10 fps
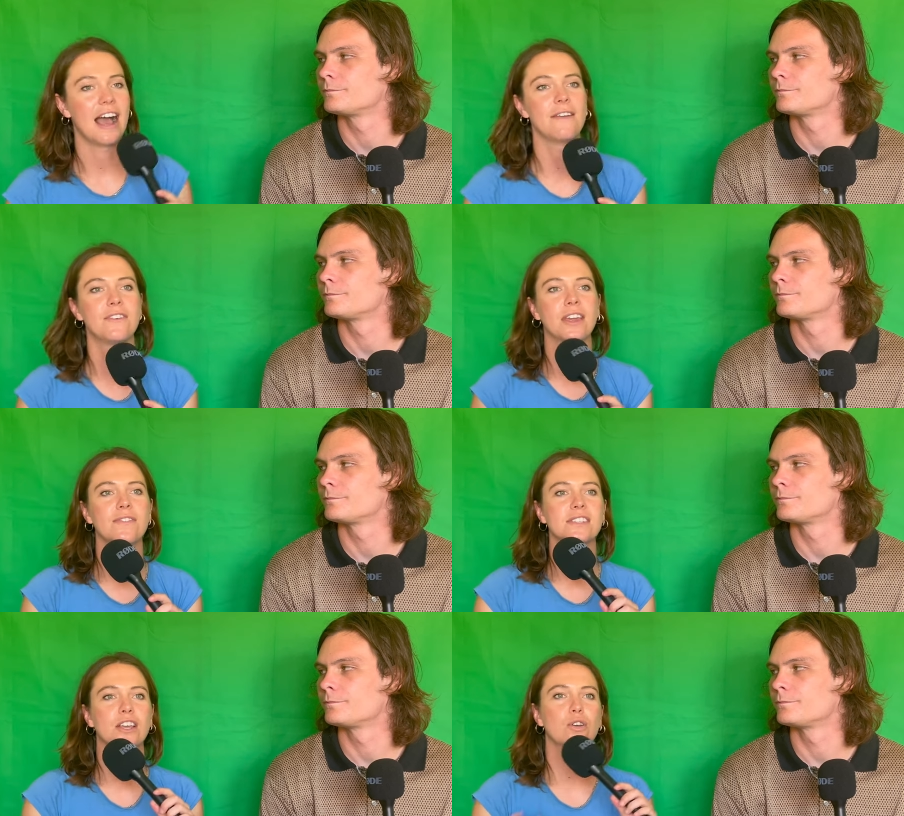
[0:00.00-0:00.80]
Speaker 1: I feel like if
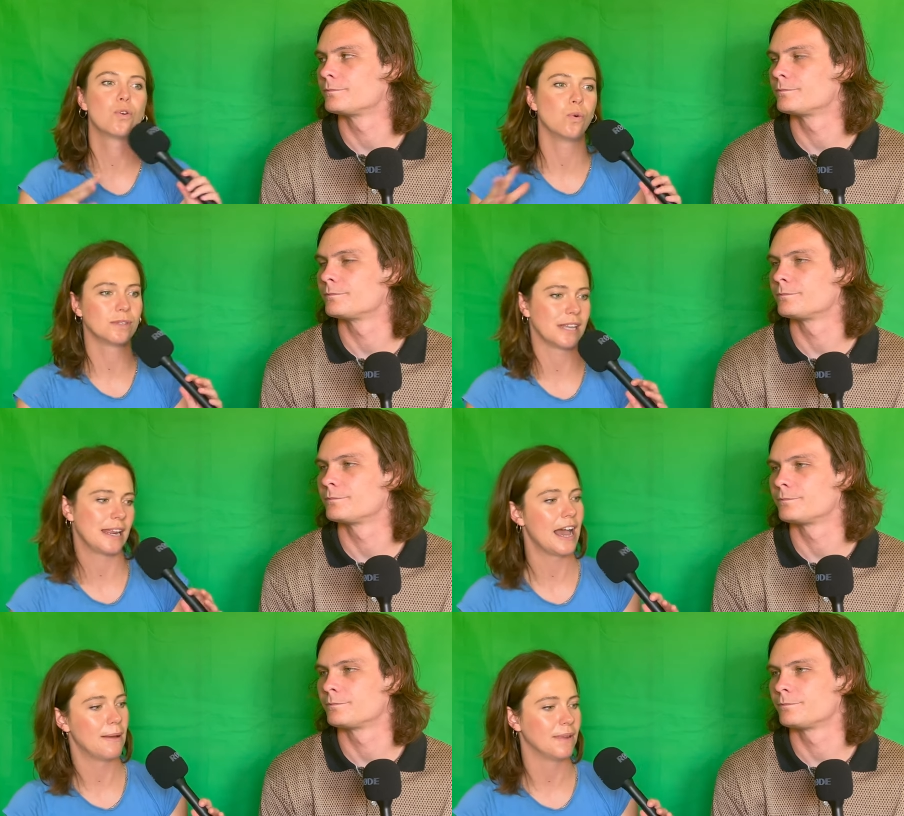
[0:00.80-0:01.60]
there's like a cool
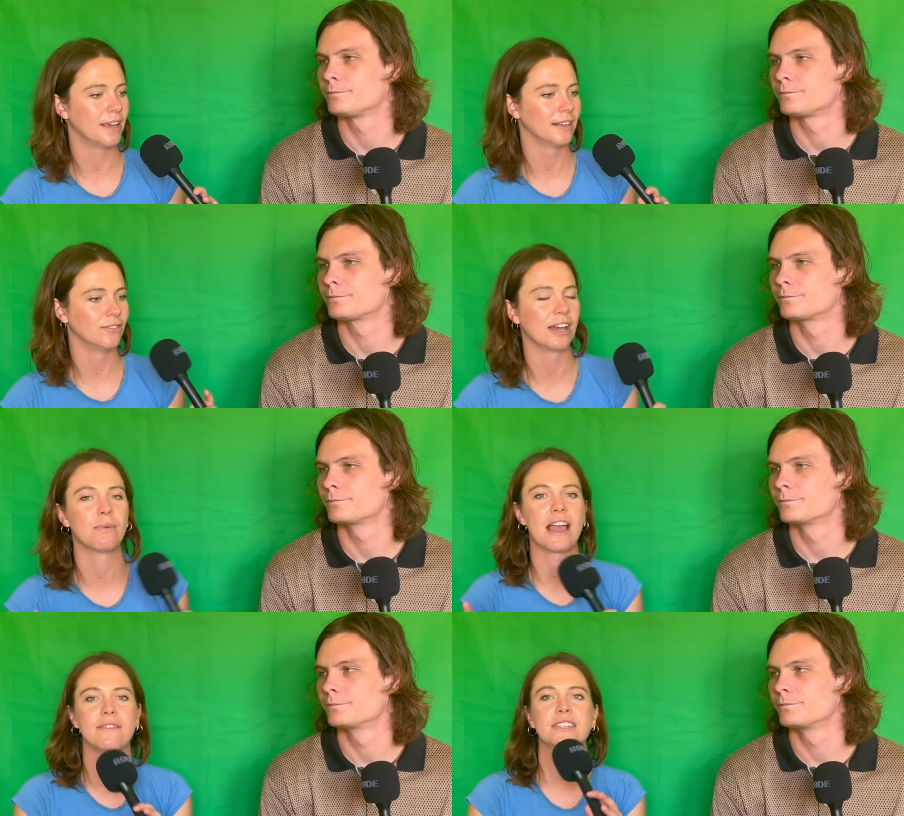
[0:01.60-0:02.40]
scene happening, like
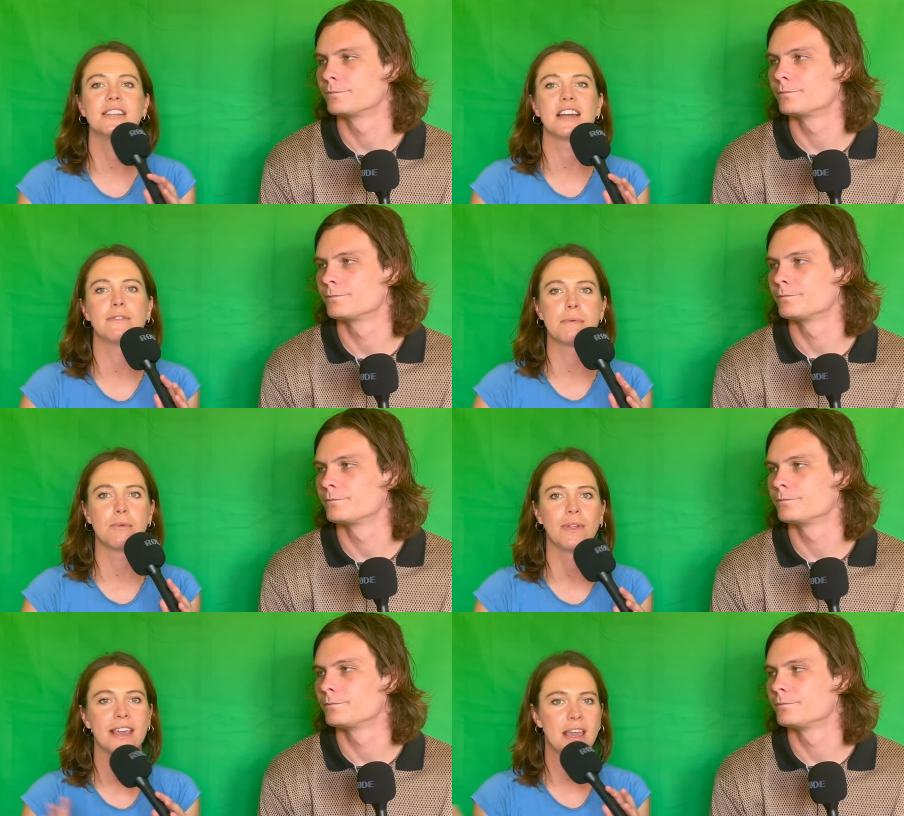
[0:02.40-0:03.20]
we have tend to have a bit
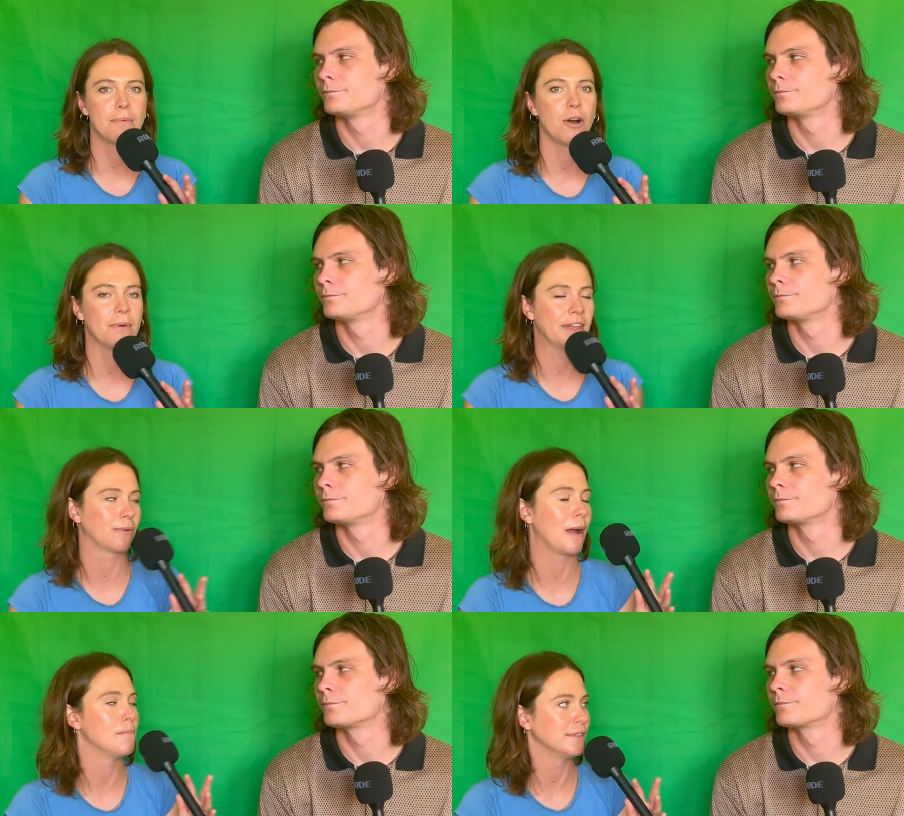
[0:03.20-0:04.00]
more like hip hop and like
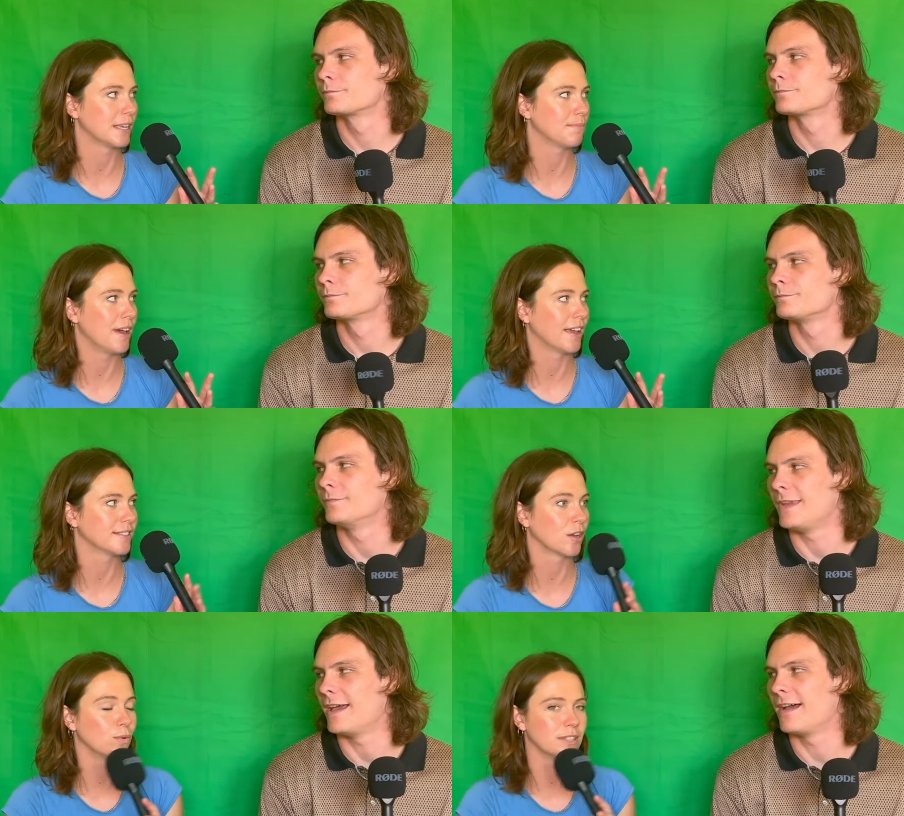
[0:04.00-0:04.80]
rap music playing.
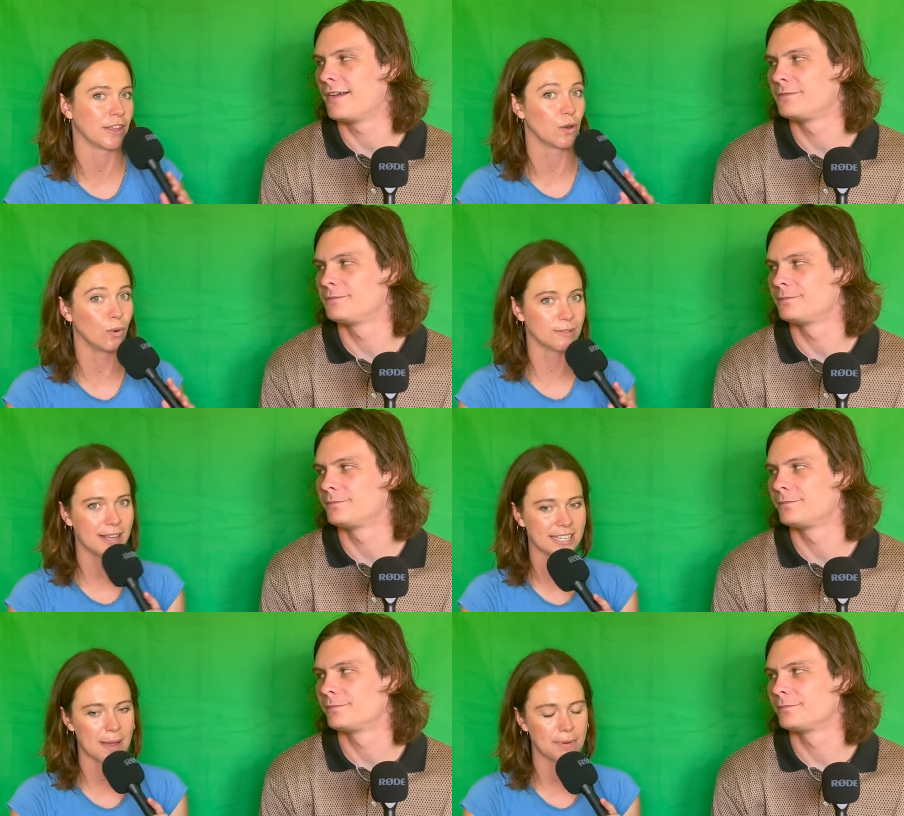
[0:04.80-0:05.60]
It's like, yeah. Oh, something cool's
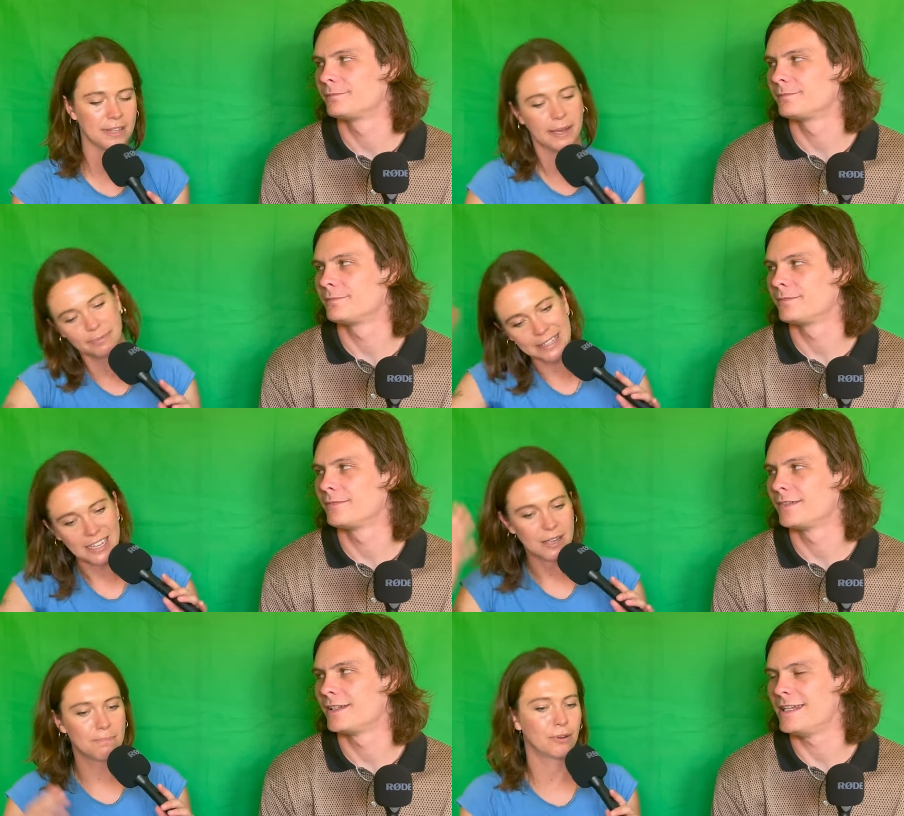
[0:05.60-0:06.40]
about to happen, like
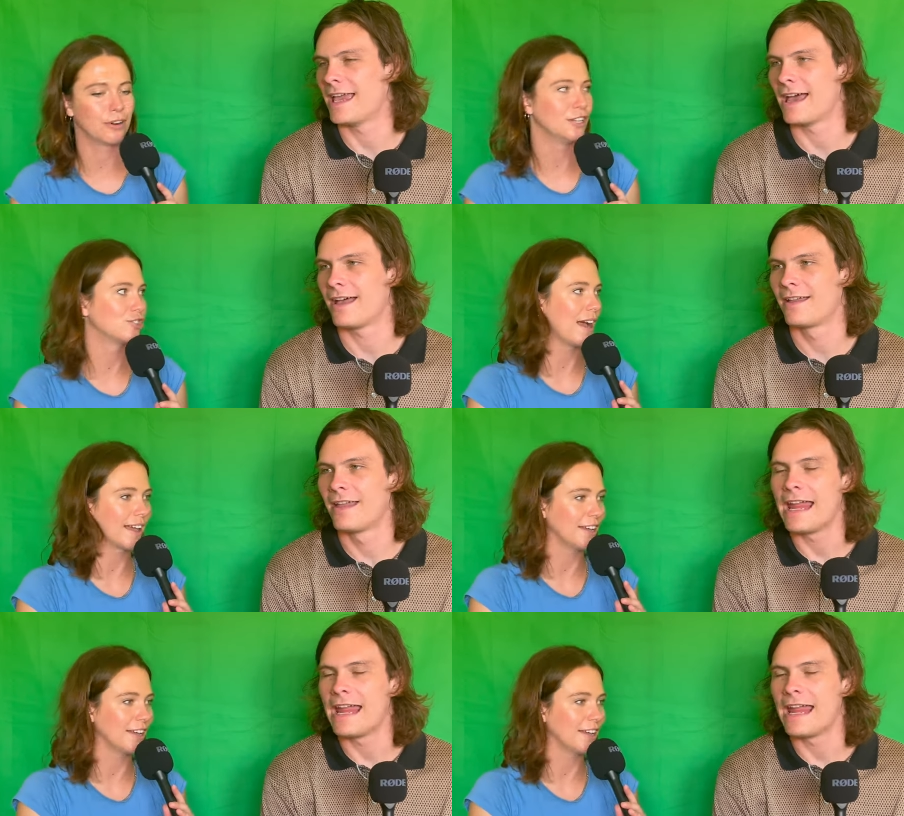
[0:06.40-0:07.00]
put yeah. on a track,